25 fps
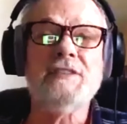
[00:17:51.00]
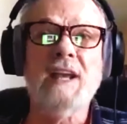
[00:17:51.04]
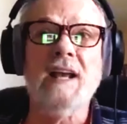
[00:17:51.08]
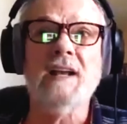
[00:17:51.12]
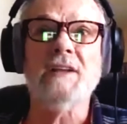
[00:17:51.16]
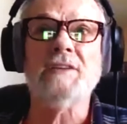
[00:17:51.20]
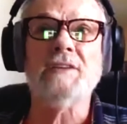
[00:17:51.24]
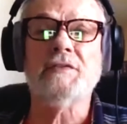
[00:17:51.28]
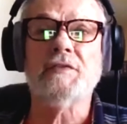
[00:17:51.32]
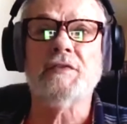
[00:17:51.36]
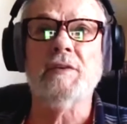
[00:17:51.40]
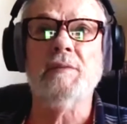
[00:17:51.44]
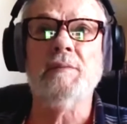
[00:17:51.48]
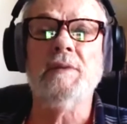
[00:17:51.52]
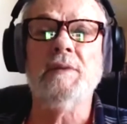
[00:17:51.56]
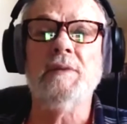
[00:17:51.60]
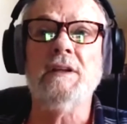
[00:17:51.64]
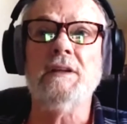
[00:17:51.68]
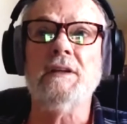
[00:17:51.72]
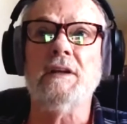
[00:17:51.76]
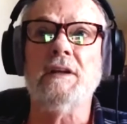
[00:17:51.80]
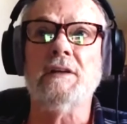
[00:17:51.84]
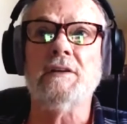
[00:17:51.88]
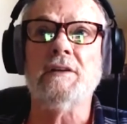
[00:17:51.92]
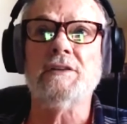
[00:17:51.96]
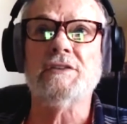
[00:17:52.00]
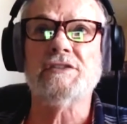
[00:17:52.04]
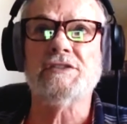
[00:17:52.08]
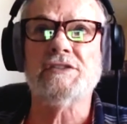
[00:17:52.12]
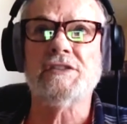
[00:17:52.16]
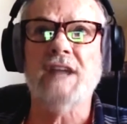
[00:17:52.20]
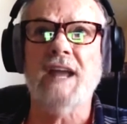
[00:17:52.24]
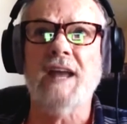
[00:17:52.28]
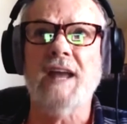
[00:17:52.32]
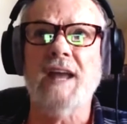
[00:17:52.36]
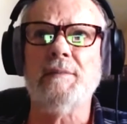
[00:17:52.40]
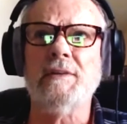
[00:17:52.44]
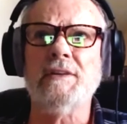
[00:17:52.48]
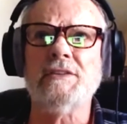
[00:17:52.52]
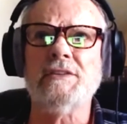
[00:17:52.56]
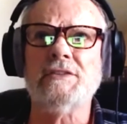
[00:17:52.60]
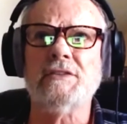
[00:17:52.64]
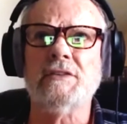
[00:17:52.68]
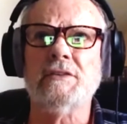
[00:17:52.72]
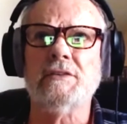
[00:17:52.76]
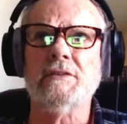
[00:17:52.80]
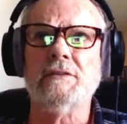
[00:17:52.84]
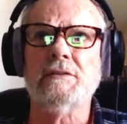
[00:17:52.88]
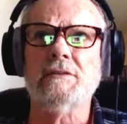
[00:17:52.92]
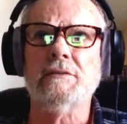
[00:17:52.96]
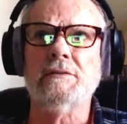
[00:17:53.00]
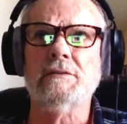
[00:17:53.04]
sounds familiar. The Shamus or